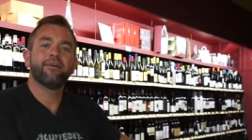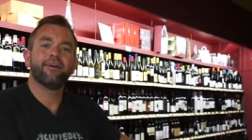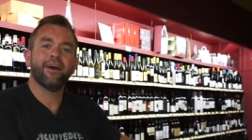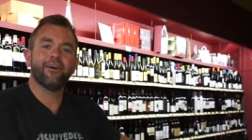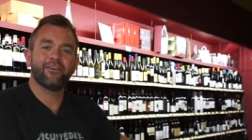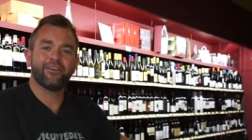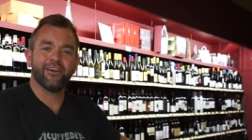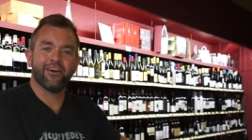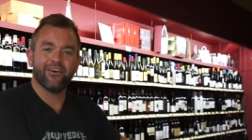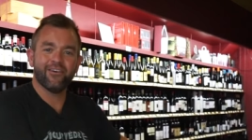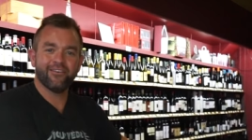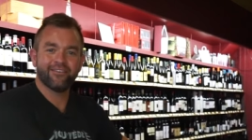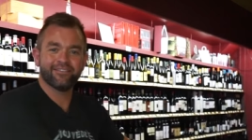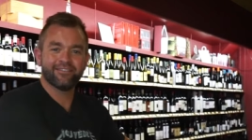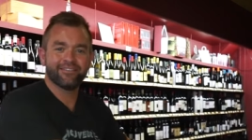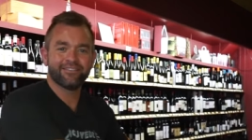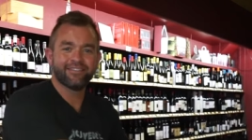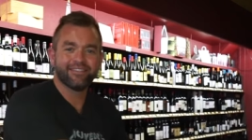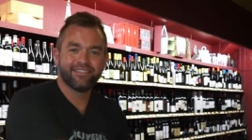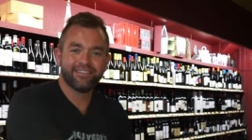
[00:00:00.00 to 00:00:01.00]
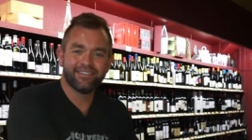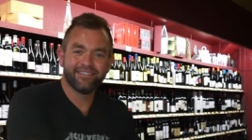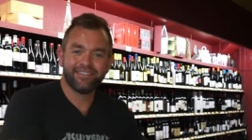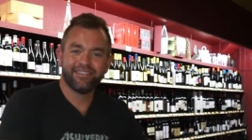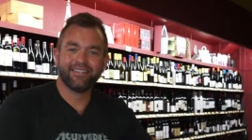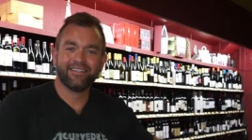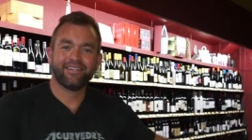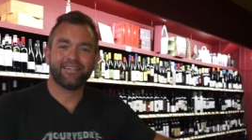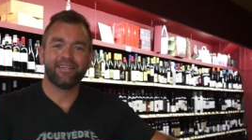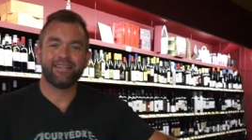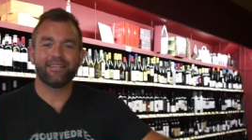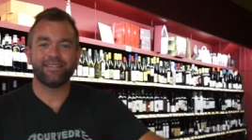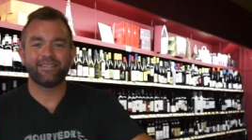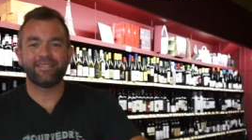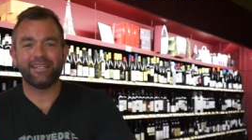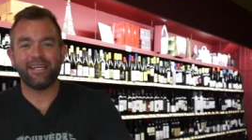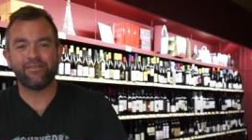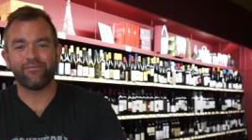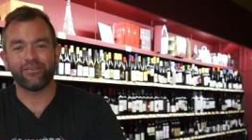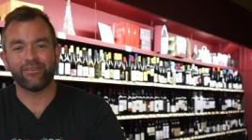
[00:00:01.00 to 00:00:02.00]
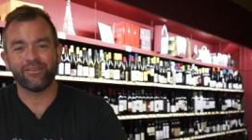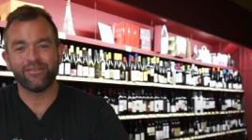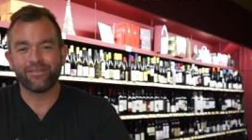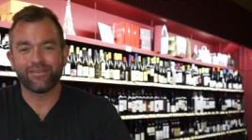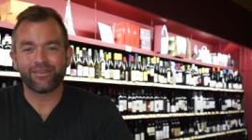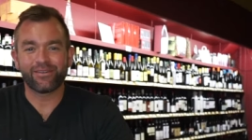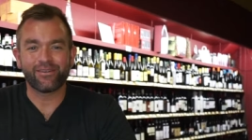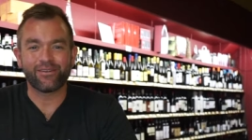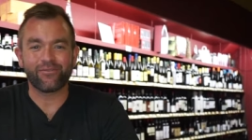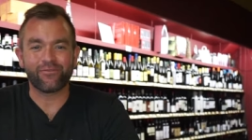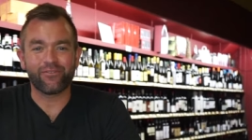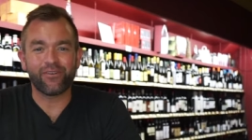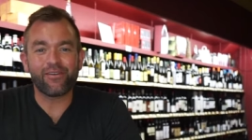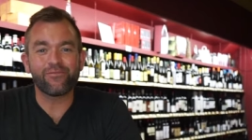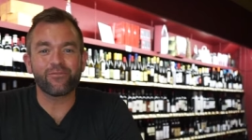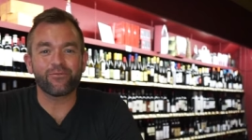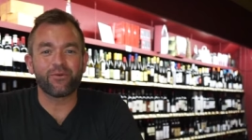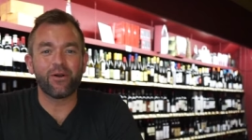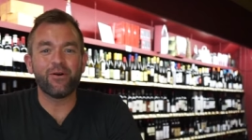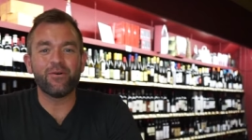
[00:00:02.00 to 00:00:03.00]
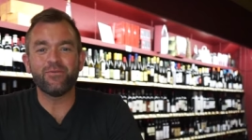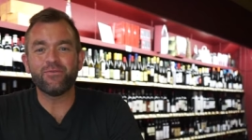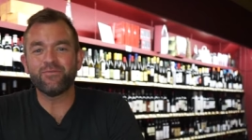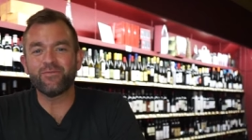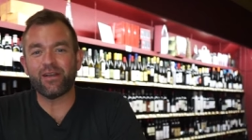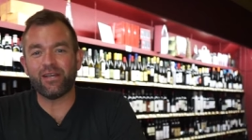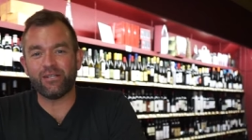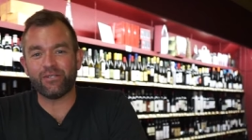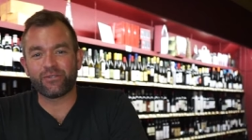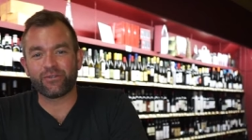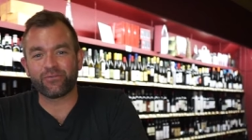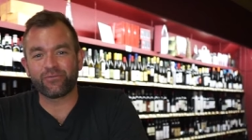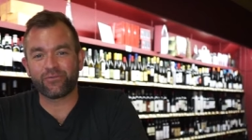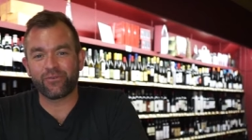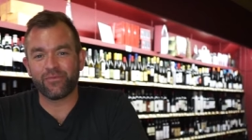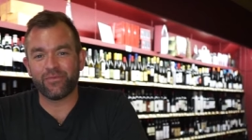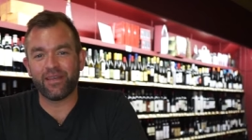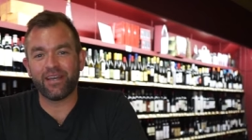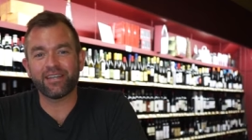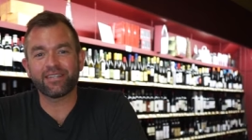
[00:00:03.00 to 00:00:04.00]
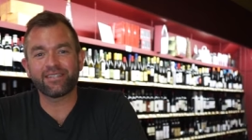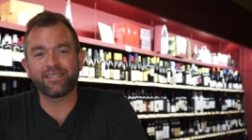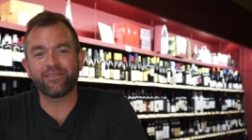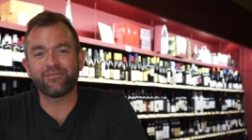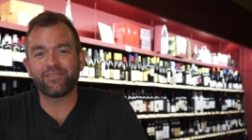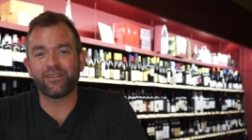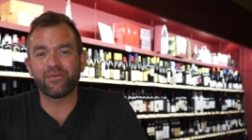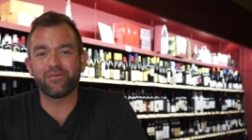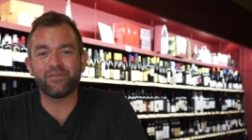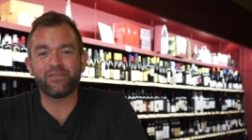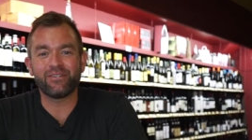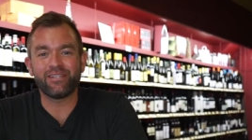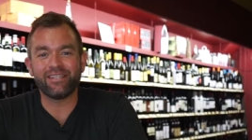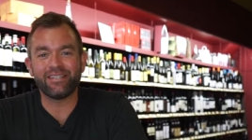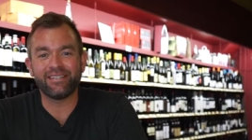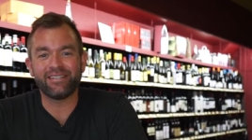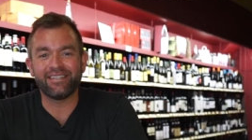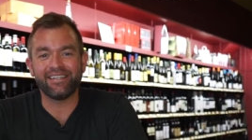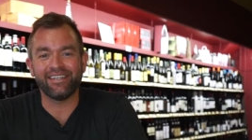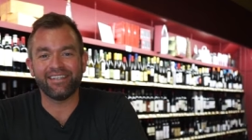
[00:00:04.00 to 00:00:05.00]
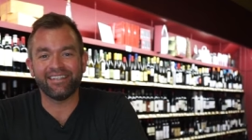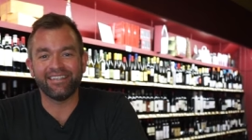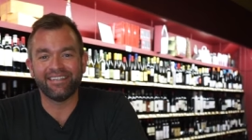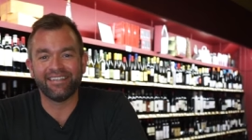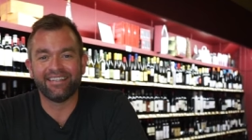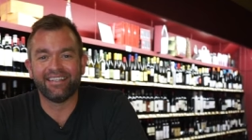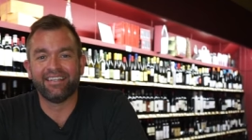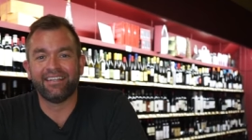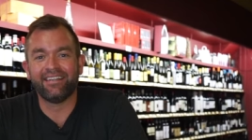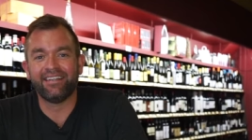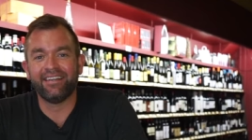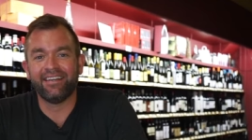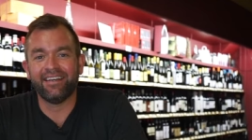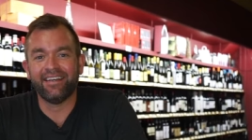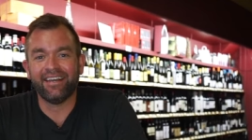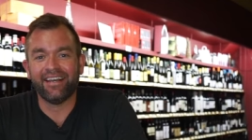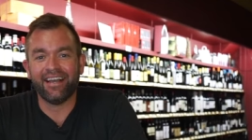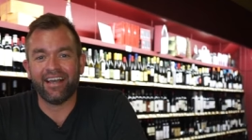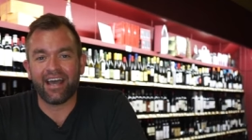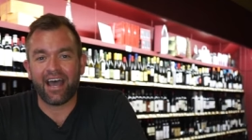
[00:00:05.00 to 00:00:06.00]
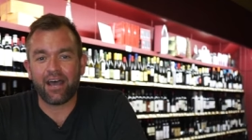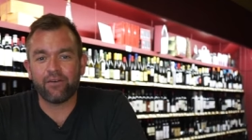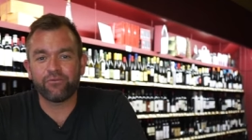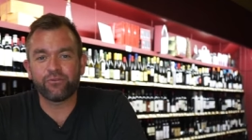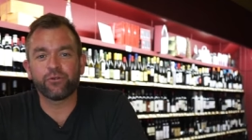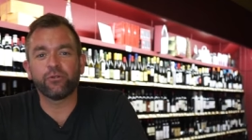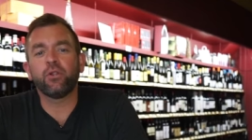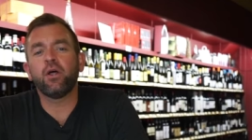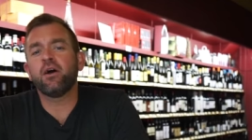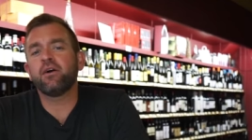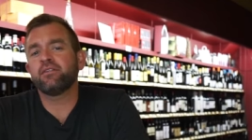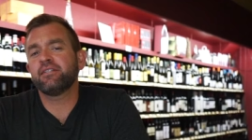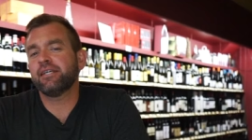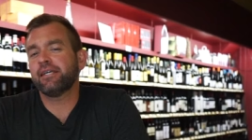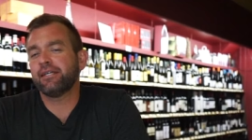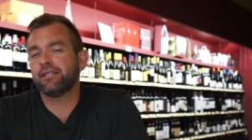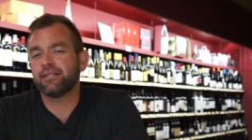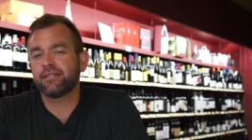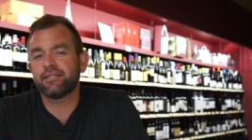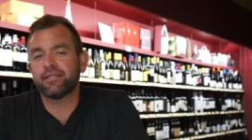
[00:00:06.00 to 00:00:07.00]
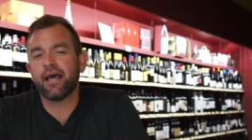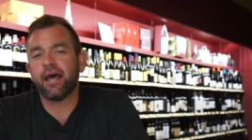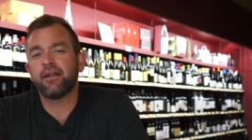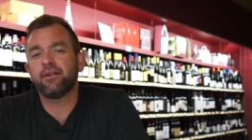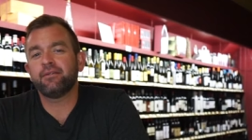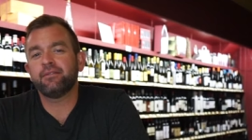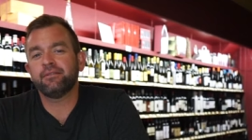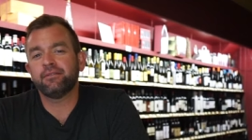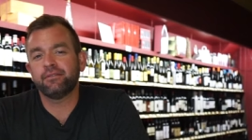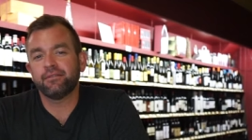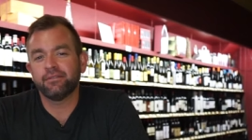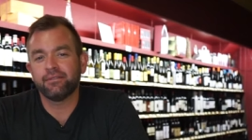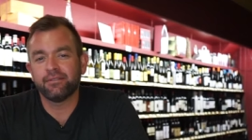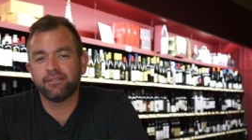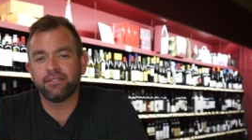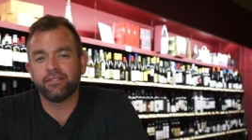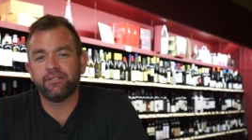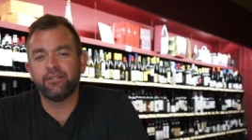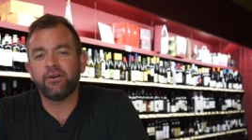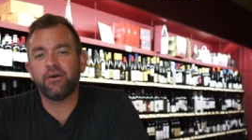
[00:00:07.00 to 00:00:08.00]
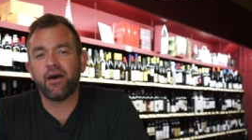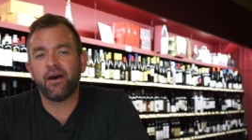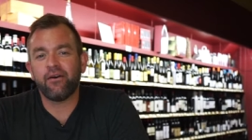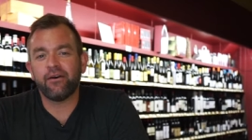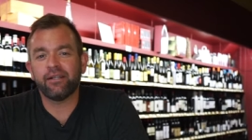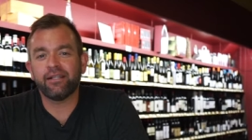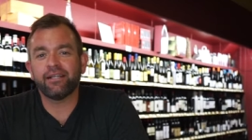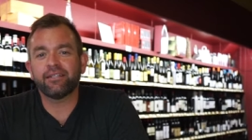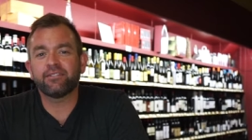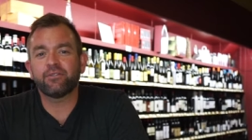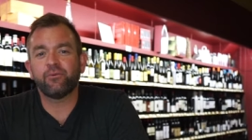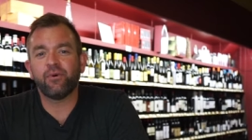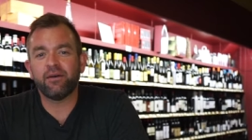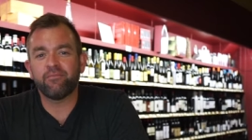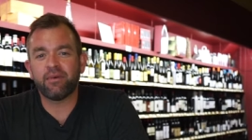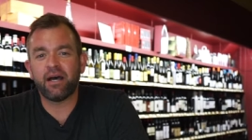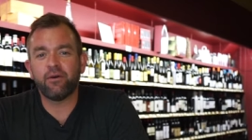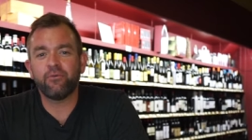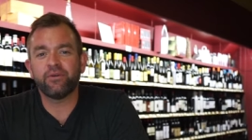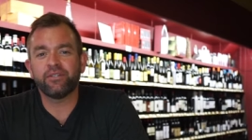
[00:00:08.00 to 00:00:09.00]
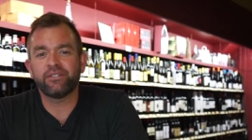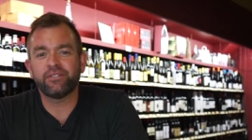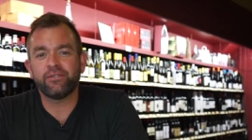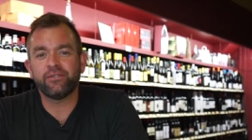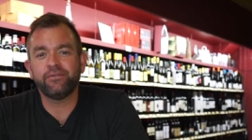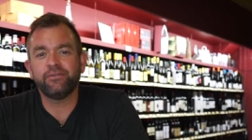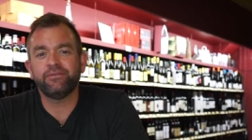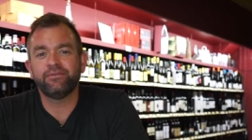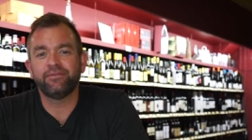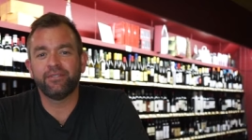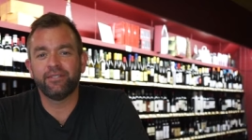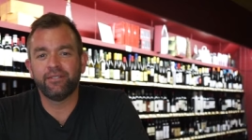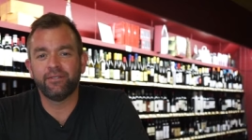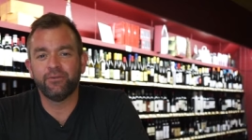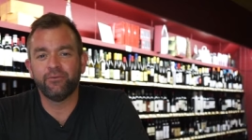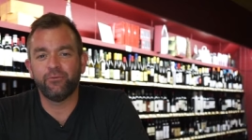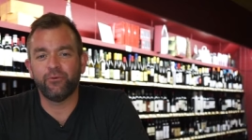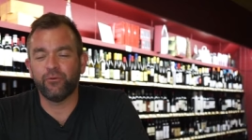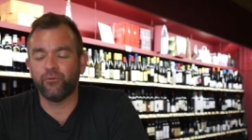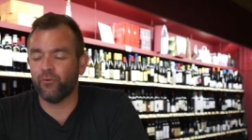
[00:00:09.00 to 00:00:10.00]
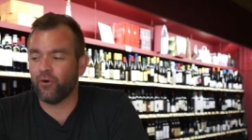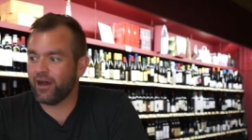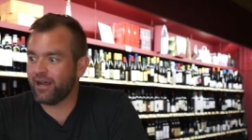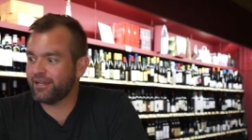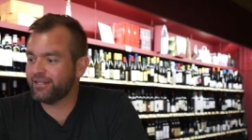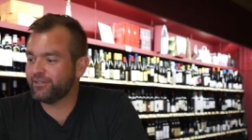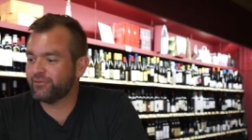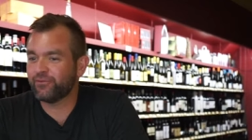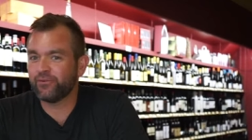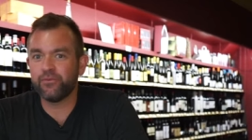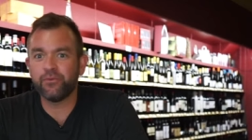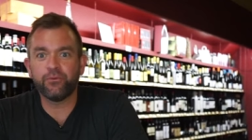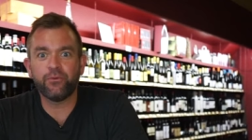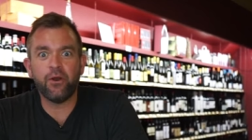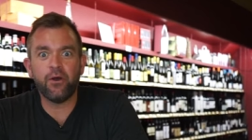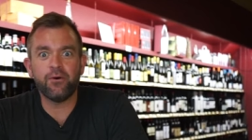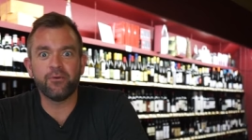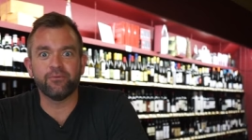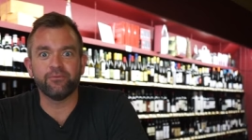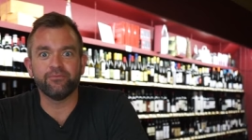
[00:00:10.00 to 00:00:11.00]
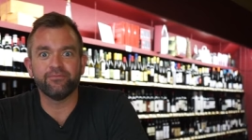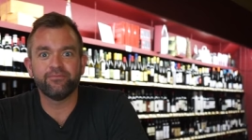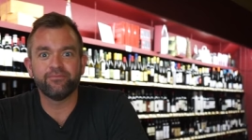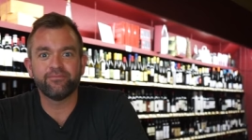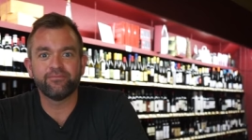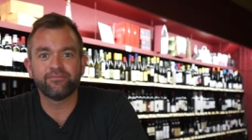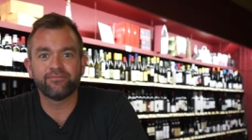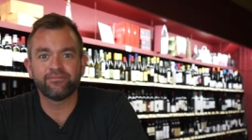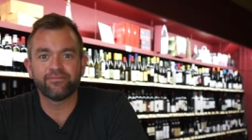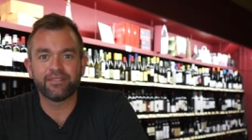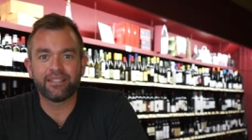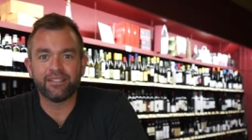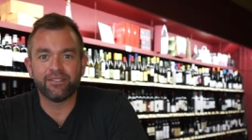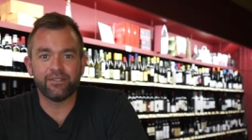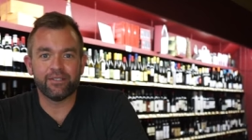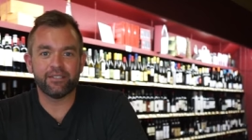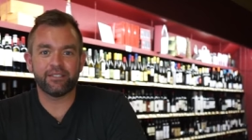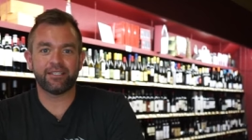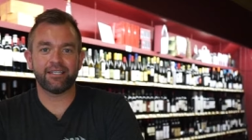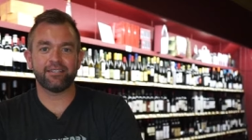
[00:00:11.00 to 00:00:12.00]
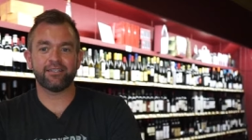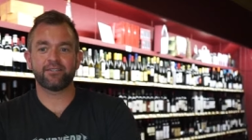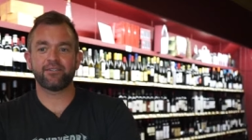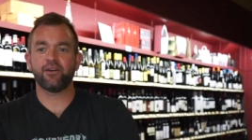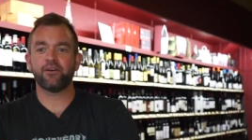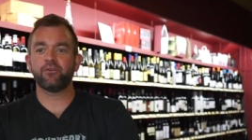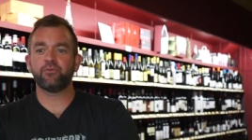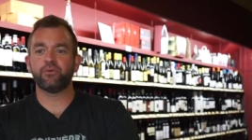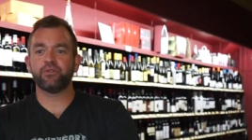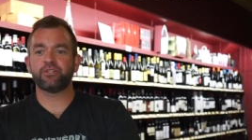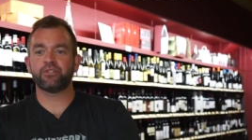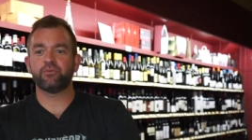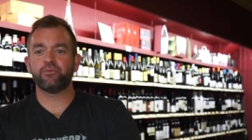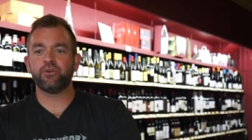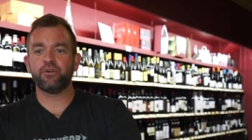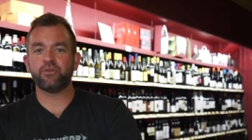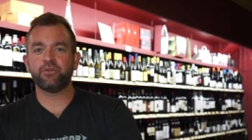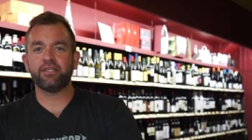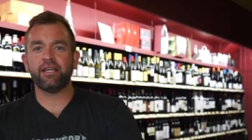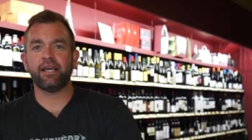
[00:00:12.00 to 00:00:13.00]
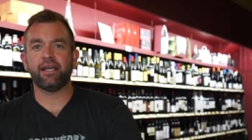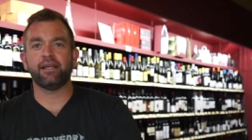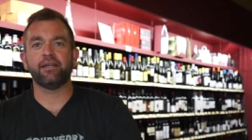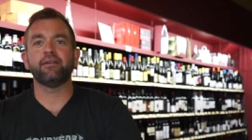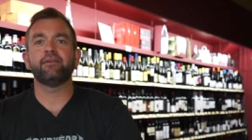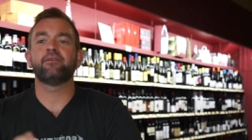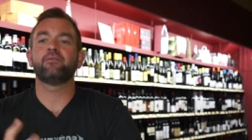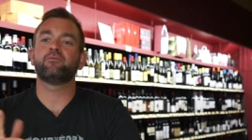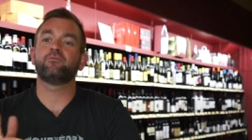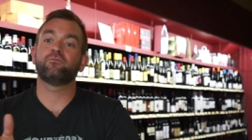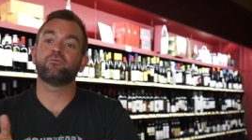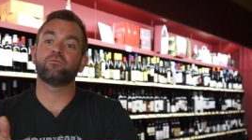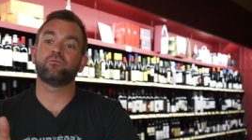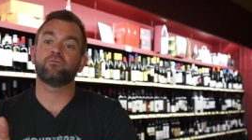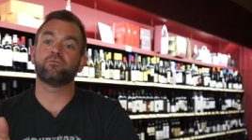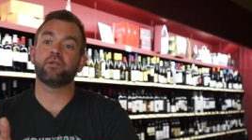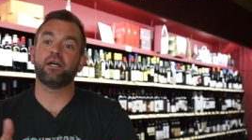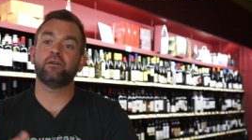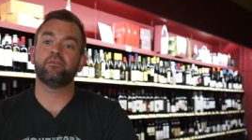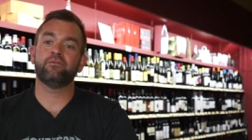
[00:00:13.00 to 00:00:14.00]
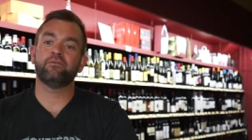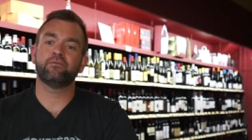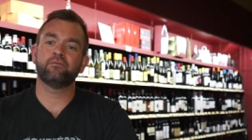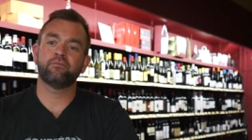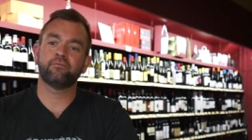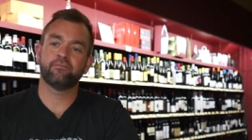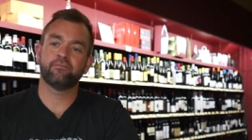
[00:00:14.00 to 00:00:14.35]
Howdy, y'all. It's David, your favorite Rhone Ranger from the SFWTC. After a long day in the saddle, you know how I like to wet my whistle? With wines from the Rhone. Let's get started with some rosé. Ralph?